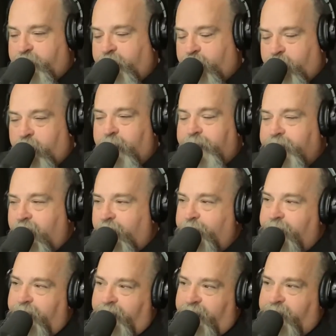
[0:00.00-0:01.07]
We're really
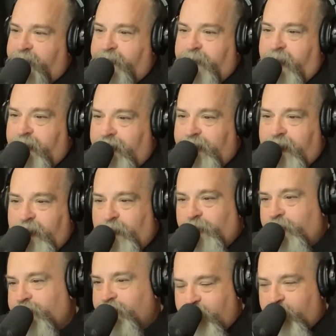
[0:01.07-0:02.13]
diving into this because I like
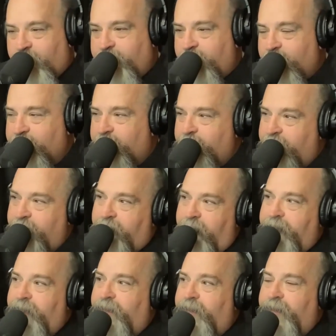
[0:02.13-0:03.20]
animals. You were used to be a
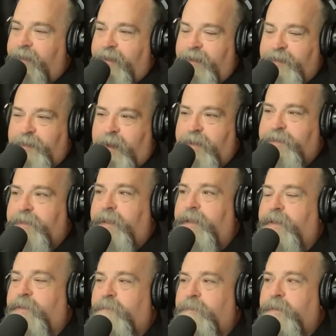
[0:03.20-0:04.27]
veterinarian, and it's
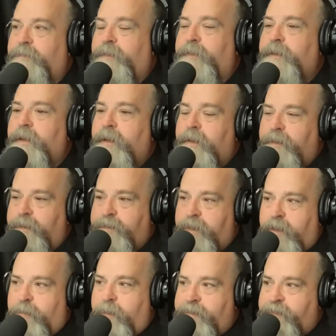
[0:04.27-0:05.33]
fascinating to me. But let's
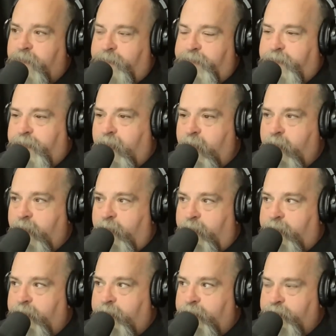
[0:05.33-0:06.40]
talk about some of the
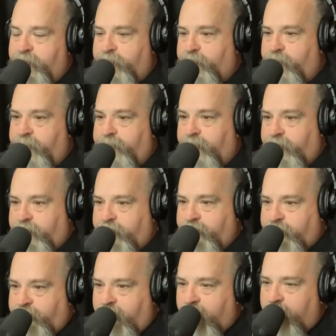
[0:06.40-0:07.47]
other industries that
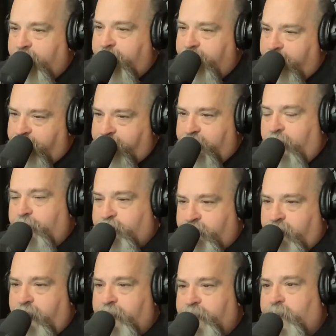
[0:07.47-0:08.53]
carry these same
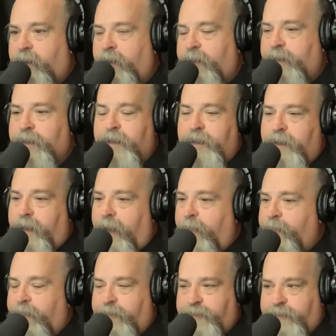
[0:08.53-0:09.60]
traits, right? I
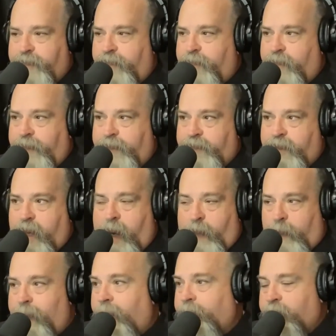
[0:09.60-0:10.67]
would right. consider like
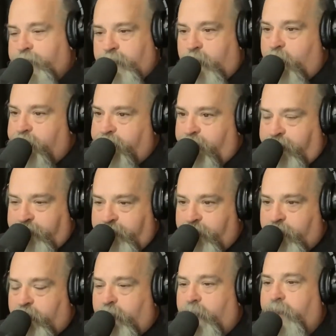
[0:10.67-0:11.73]
chiropractic's almost
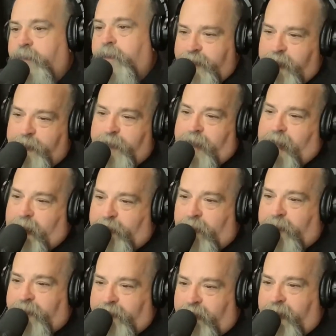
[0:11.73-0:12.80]
identical. Different yes.
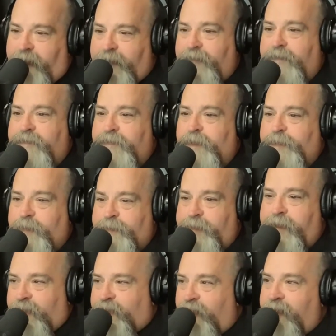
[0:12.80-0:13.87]
animal, right? It's a different,
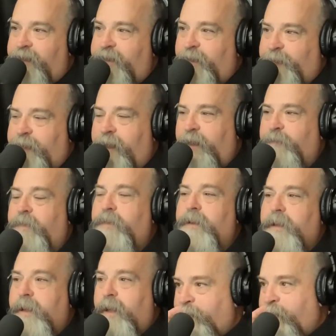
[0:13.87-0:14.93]
different. you're treating a different animal,
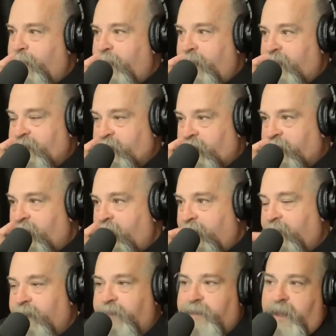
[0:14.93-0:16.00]
but it's a lot
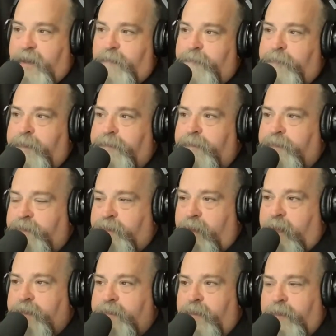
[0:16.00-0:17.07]
of the same business
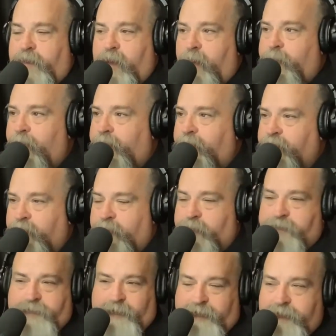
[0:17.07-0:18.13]
traits. The chiropractic
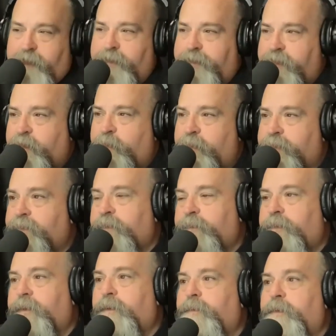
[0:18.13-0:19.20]
schools really don't teach business
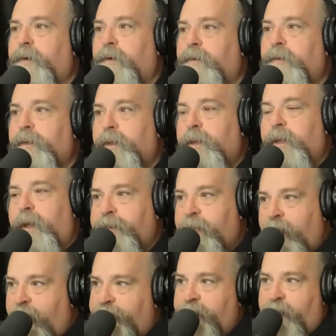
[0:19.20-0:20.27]
very well. You
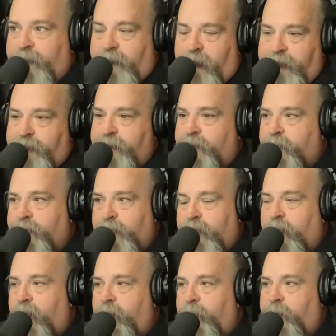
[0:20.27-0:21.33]
have to have a license to be a
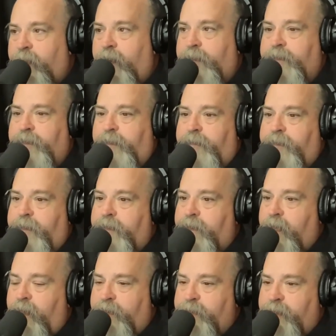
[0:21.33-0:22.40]
chiropractor. I think
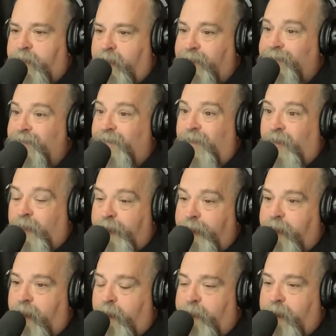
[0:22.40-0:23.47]
you have to be a licensed to own a
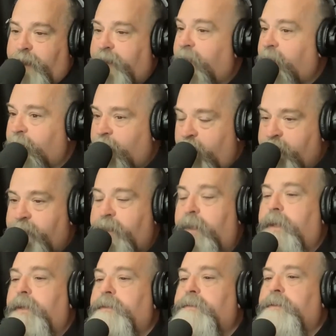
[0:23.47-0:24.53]
chiropractic in most
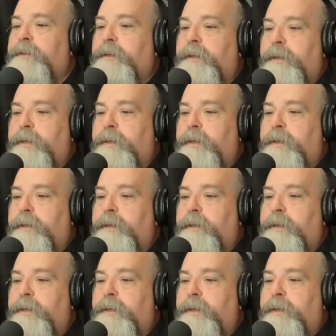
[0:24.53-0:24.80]
states.